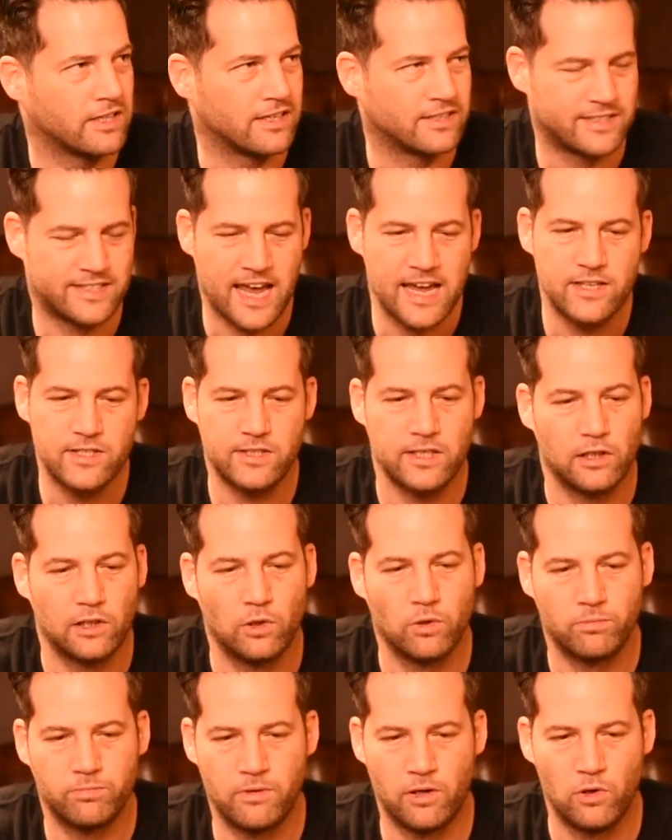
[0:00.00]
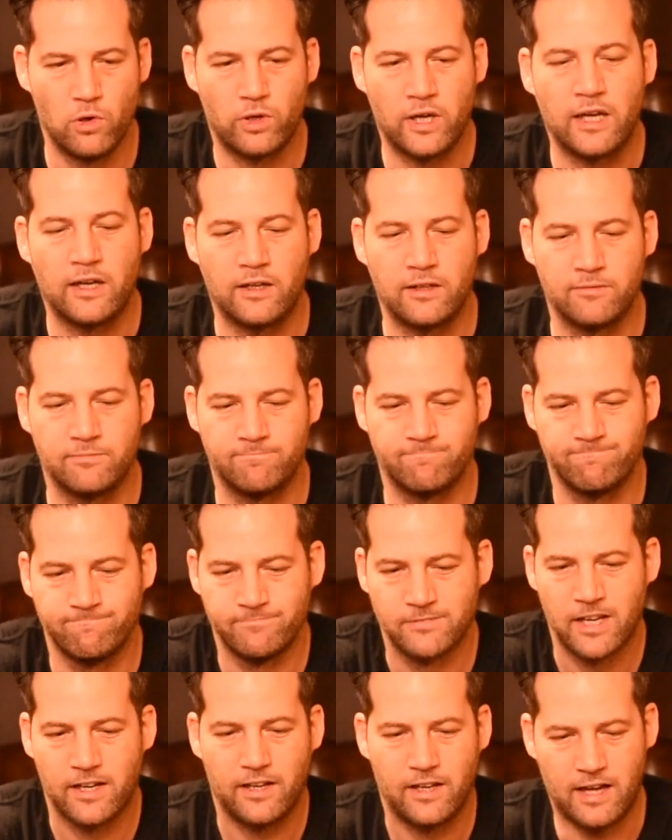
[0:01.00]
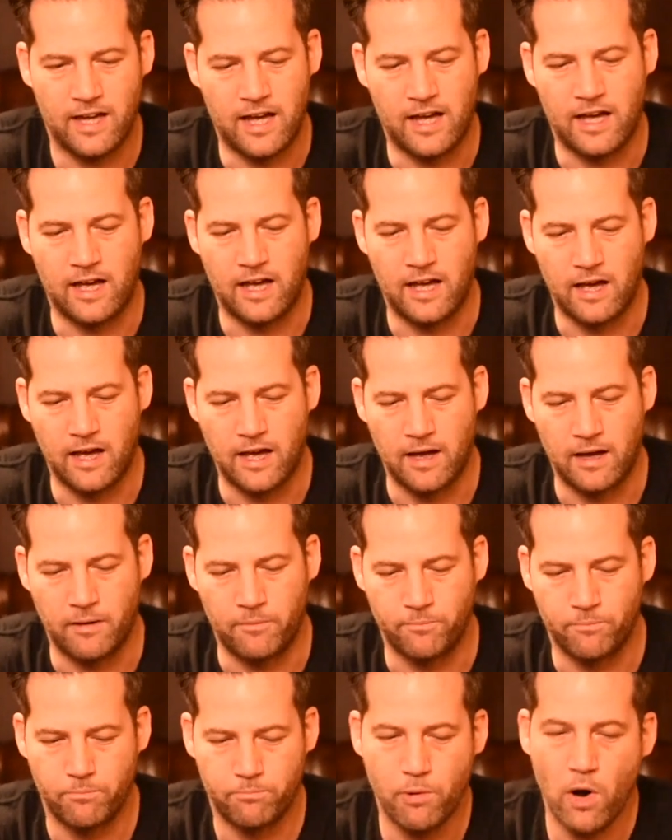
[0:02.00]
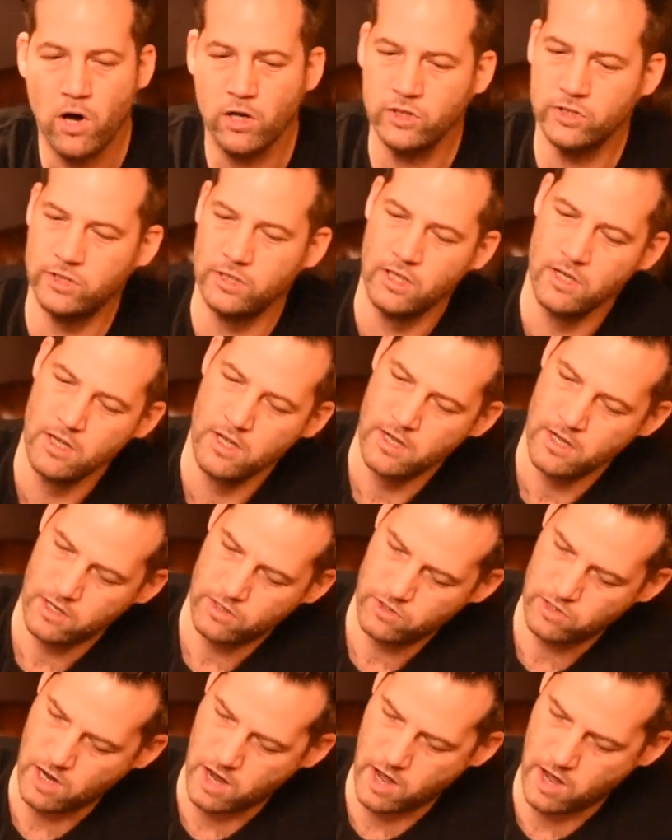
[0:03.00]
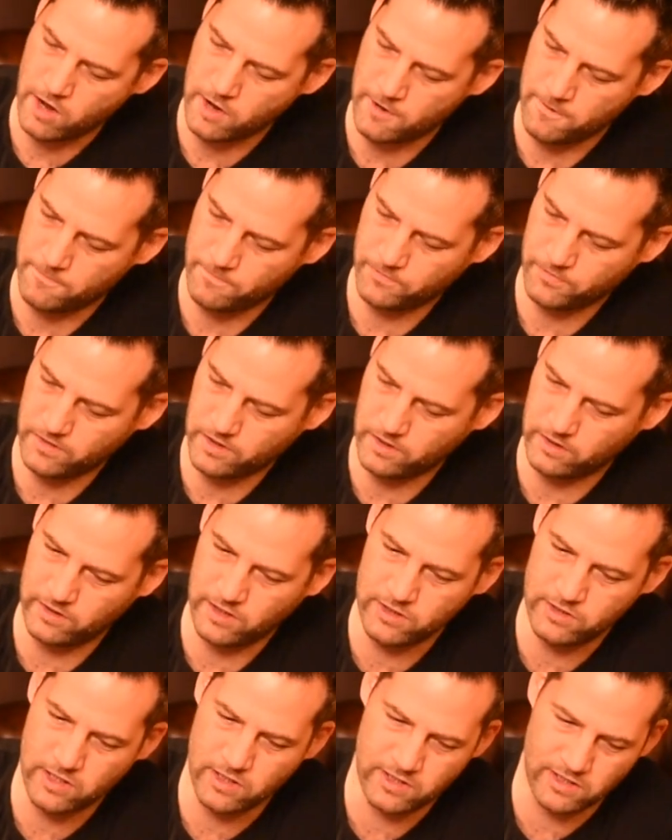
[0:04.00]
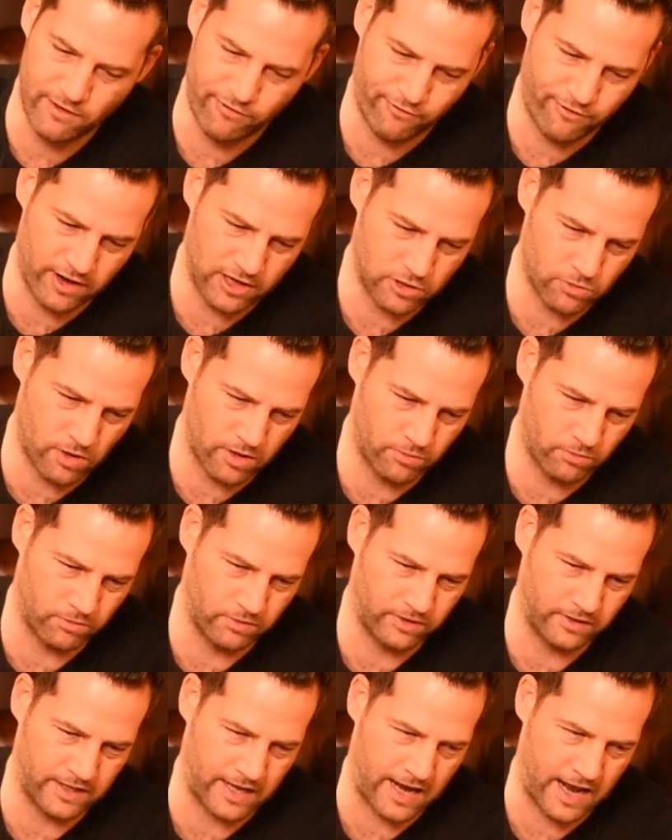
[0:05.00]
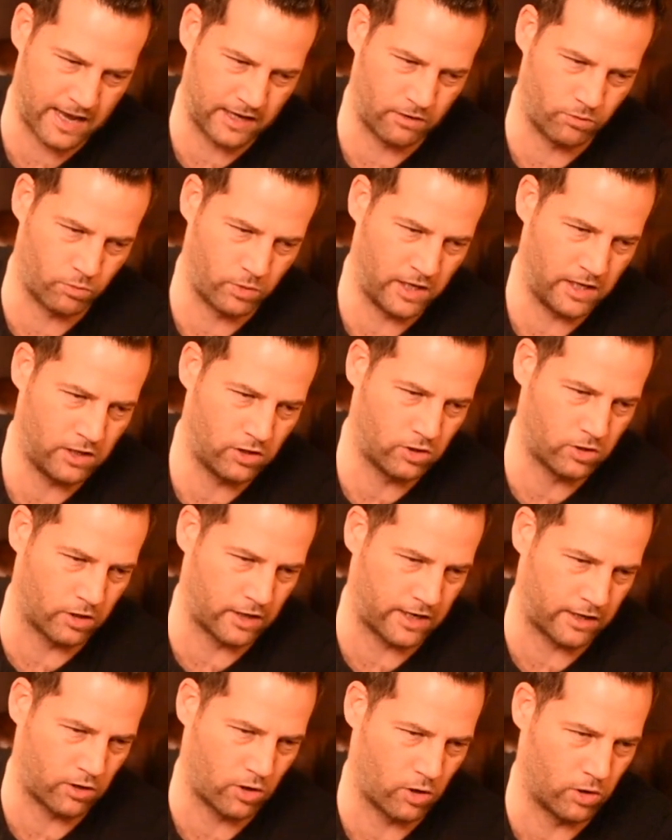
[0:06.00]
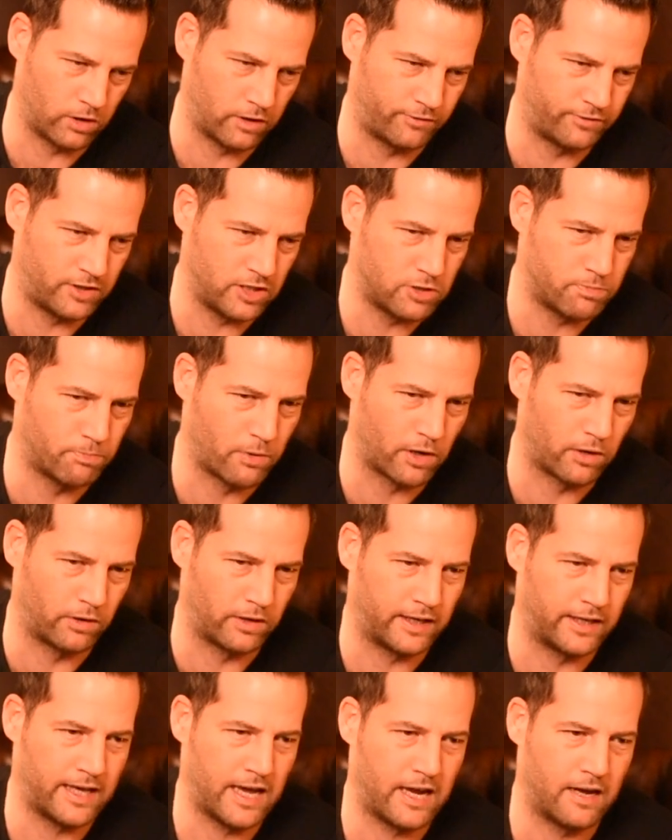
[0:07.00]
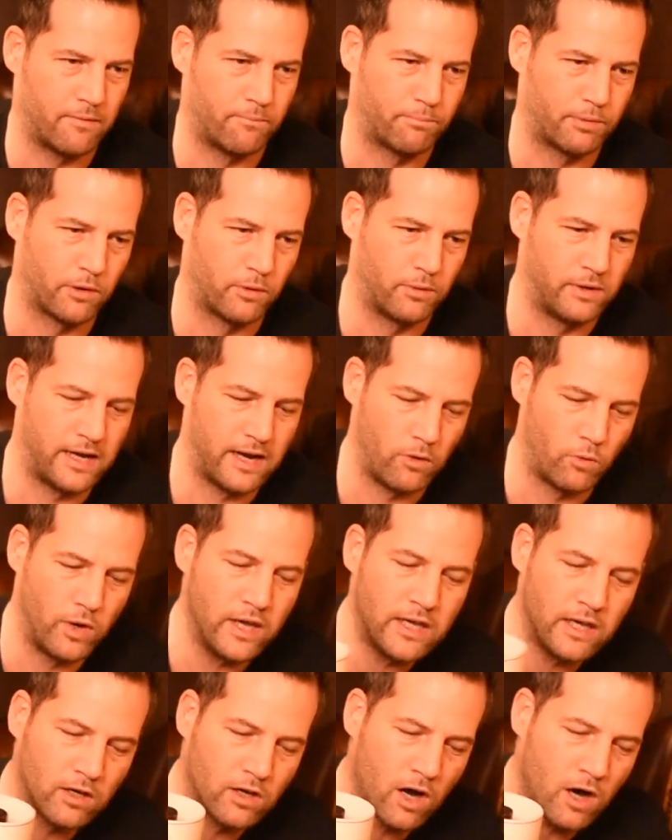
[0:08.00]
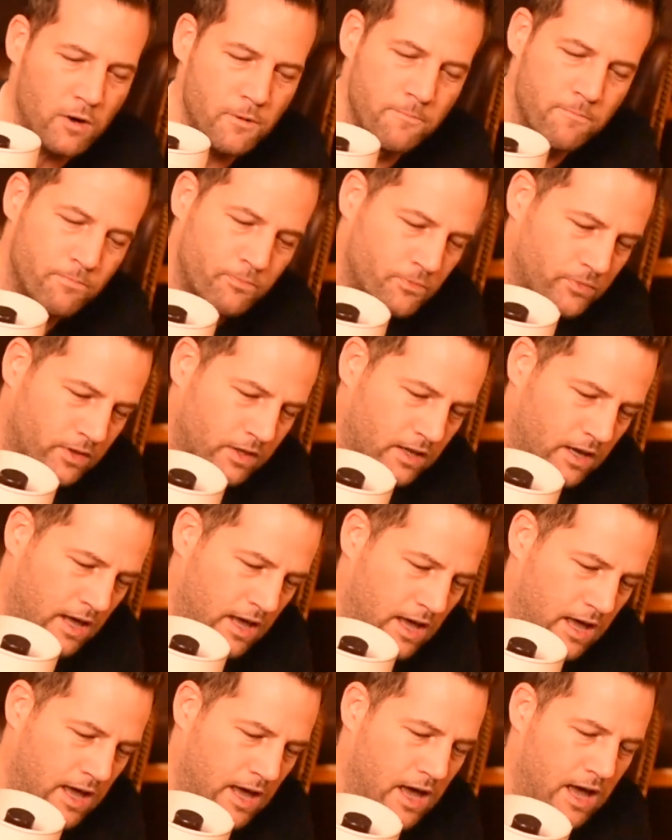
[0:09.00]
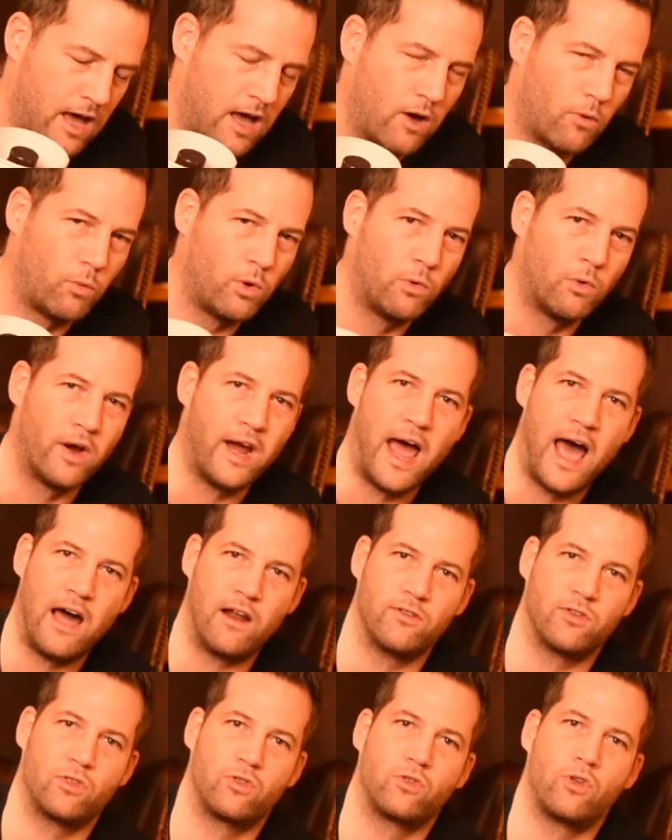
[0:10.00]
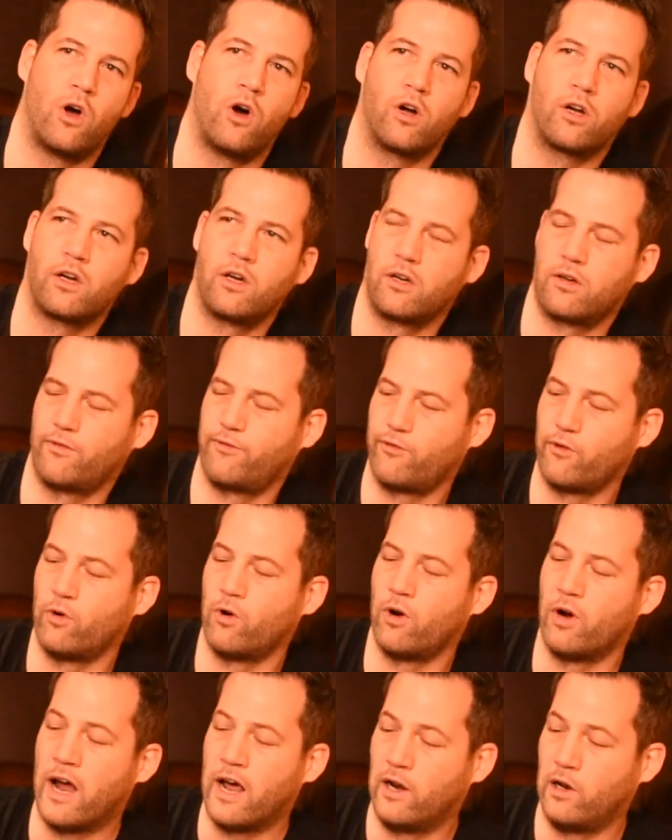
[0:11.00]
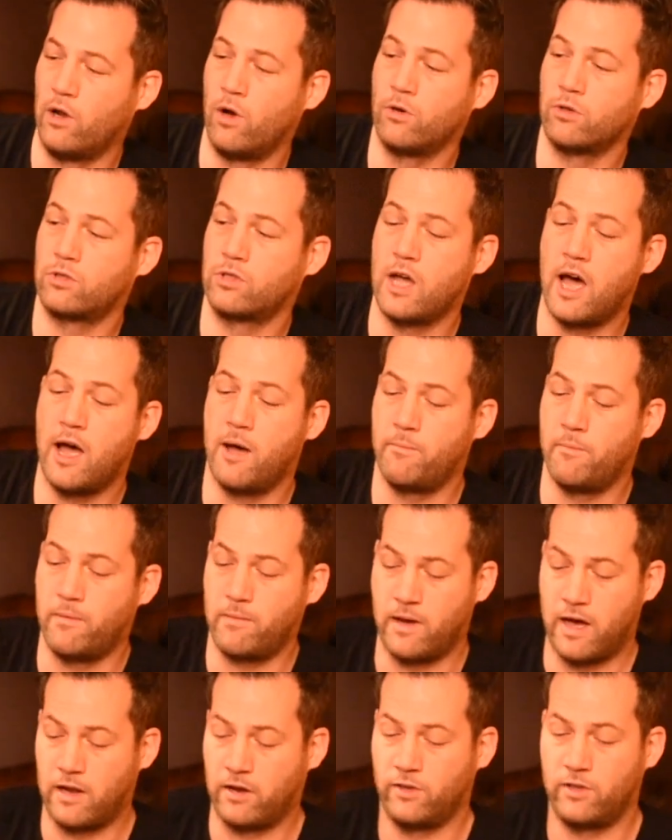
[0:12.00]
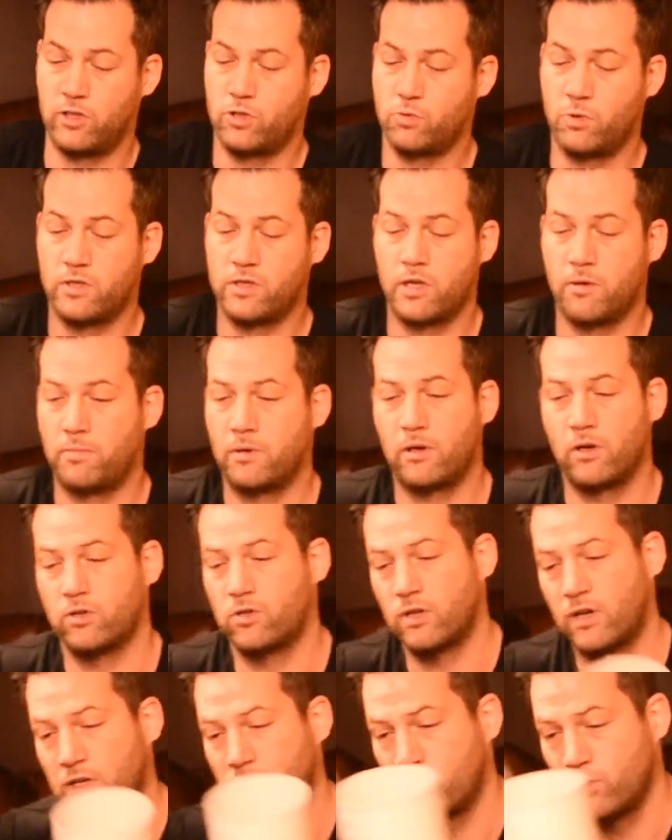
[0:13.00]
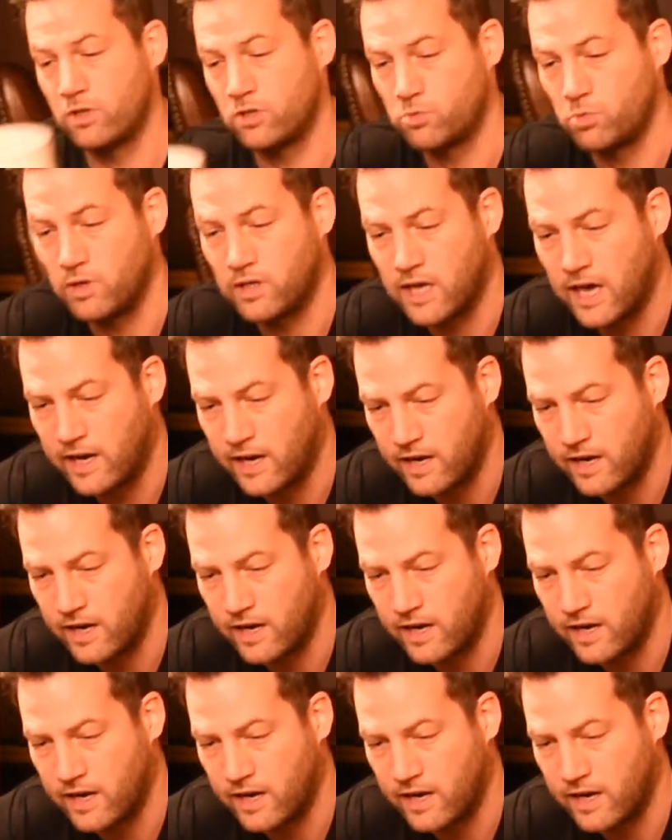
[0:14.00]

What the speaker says: tasty looking box. So this is the first one that we got a hold of this bottle again probably a week ago. We were out of stock for a long time out of this whiskey because as soon as we get